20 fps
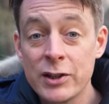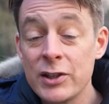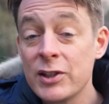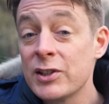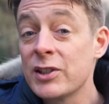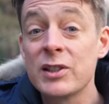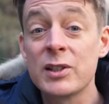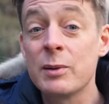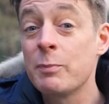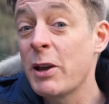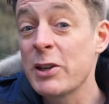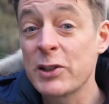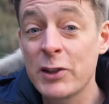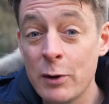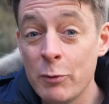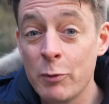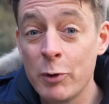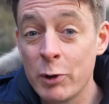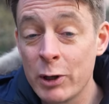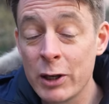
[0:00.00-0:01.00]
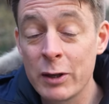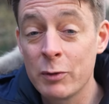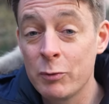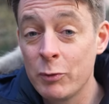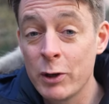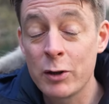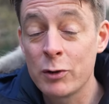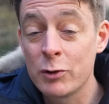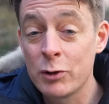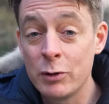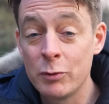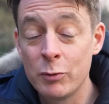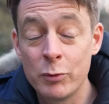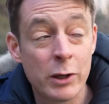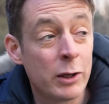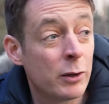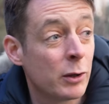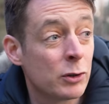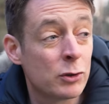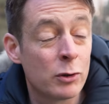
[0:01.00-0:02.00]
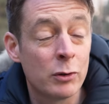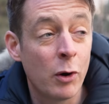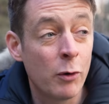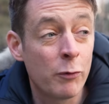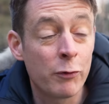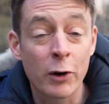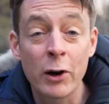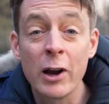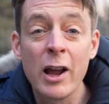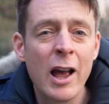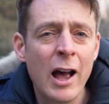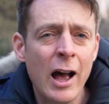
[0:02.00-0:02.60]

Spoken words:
He says the best thing we could hope for.